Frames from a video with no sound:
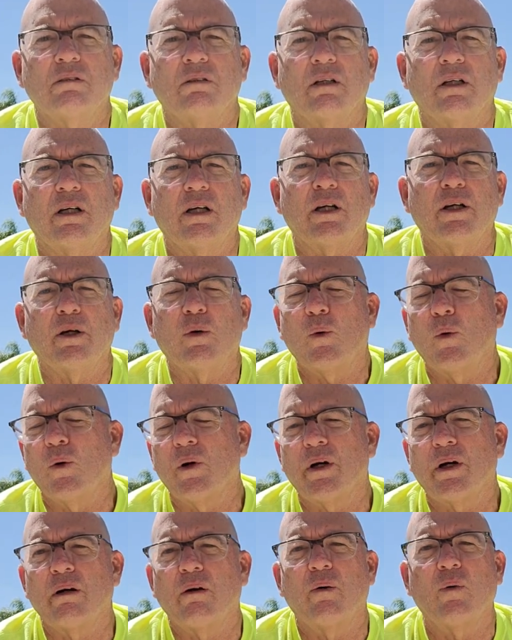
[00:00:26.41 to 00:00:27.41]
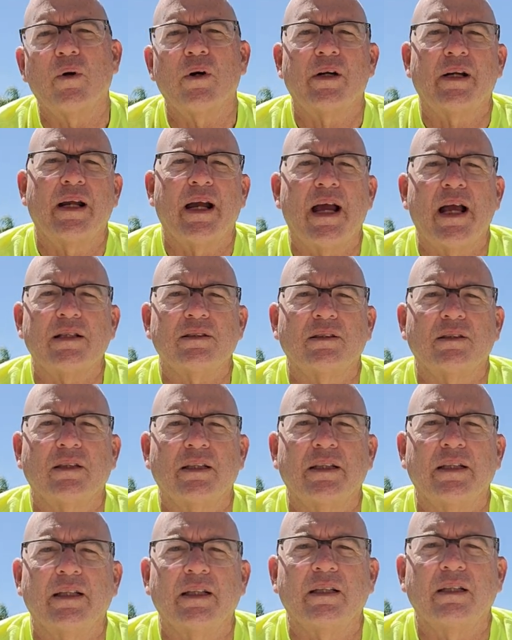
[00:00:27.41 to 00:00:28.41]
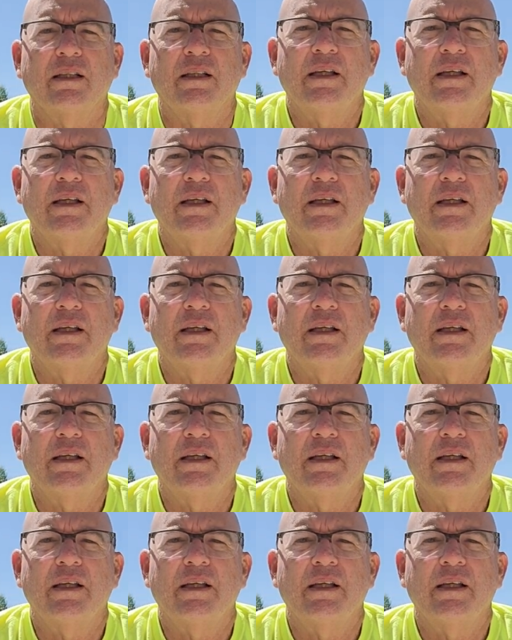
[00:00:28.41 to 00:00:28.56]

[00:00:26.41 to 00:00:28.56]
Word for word: uh, or, or gasoline.